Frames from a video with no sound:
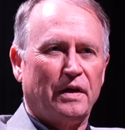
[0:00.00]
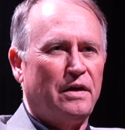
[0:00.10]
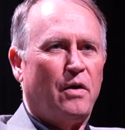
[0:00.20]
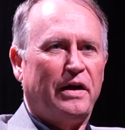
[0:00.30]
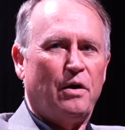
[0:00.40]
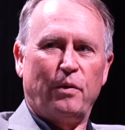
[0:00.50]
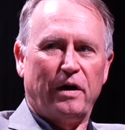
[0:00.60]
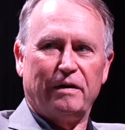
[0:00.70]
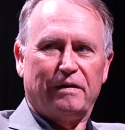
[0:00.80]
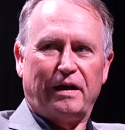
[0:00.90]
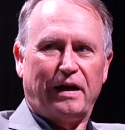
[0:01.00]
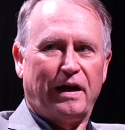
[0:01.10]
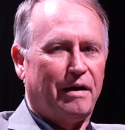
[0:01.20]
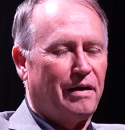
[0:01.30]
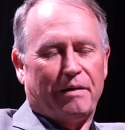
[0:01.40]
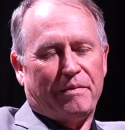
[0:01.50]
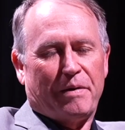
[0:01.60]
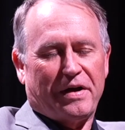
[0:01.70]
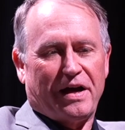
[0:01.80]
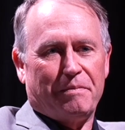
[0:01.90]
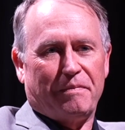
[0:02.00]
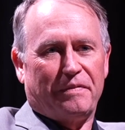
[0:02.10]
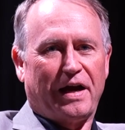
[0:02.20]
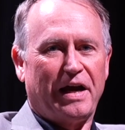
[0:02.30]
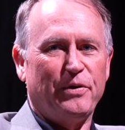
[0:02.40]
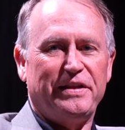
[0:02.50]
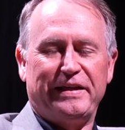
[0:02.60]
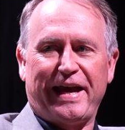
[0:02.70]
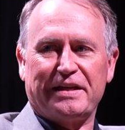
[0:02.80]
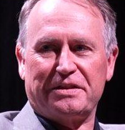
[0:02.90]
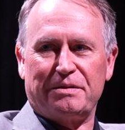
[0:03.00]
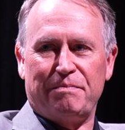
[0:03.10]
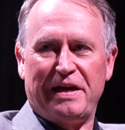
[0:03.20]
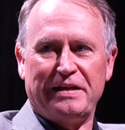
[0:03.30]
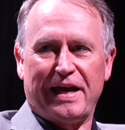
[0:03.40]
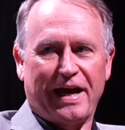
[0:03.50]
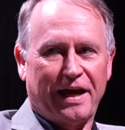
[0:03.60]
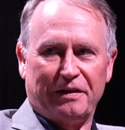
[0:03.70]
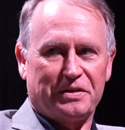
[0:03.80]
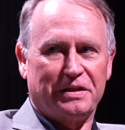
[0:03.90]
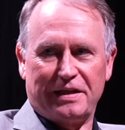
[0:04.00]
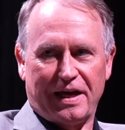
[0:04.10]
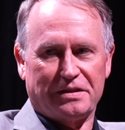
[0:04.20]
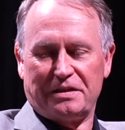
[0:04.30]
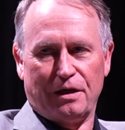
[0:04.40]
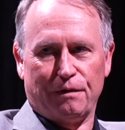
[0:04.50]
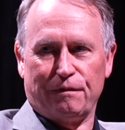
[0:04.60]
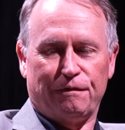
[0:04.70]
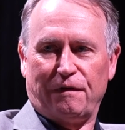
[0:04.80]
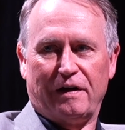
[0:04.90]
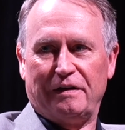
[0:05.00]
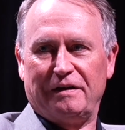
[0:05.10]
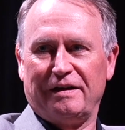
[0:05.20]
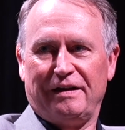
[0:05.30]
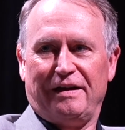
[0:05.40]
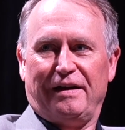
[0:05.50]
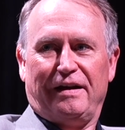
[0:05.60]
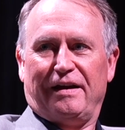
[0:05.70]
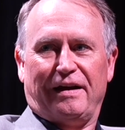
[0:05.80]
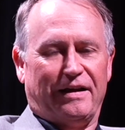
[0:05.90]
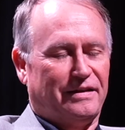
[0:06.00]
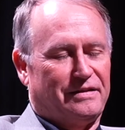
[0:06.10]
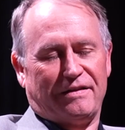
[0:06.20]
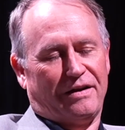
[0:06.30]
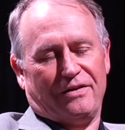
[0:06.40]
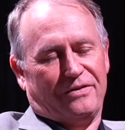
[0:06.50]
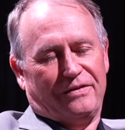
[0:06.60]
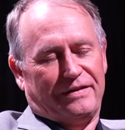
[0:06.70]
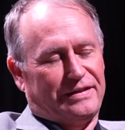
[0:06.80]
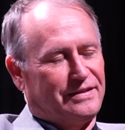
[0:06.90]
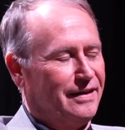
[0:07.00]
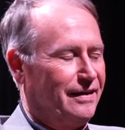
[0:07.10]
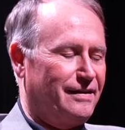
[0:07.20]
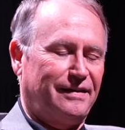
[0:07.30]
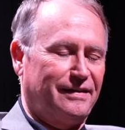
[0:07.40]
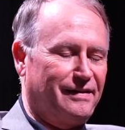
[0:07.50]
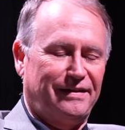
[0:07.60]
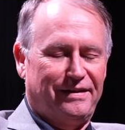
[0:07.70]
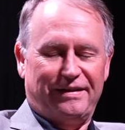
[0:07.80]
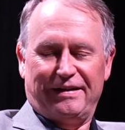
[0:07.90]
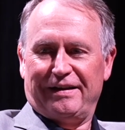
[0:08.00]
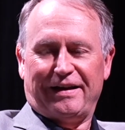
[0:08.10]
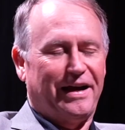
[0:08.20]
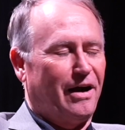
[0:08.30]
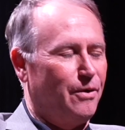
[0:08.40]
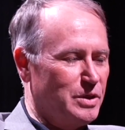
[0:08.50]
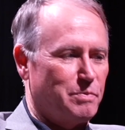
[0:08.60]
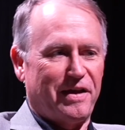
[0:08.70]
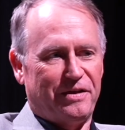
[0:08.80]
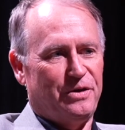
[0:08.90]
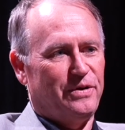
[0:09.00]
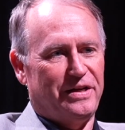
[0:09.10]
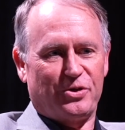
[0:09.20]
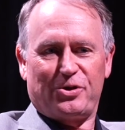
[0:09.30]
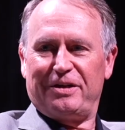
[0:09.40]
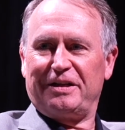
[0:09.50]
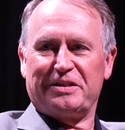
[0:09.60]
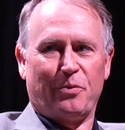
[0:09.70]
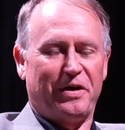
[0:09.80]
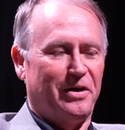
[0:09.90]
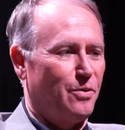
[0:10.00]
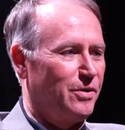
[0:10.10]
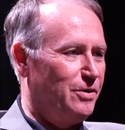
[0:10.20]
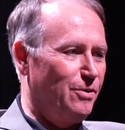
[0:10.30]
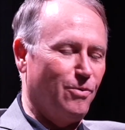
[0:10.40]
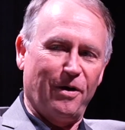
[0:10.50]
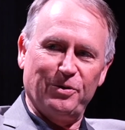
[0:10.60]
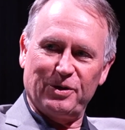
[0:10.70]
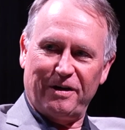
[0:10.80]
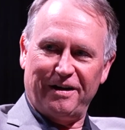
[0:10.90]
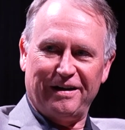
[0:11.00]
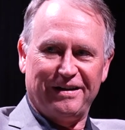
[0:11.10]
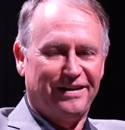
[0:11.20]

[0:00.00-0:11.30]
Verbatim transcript: no, I know where. I, I'm, I'm, I read the Gazette, Bain Atlas and Gazetteer for fun, and so it's like I always buy the new edition because I want to know where the new roads are.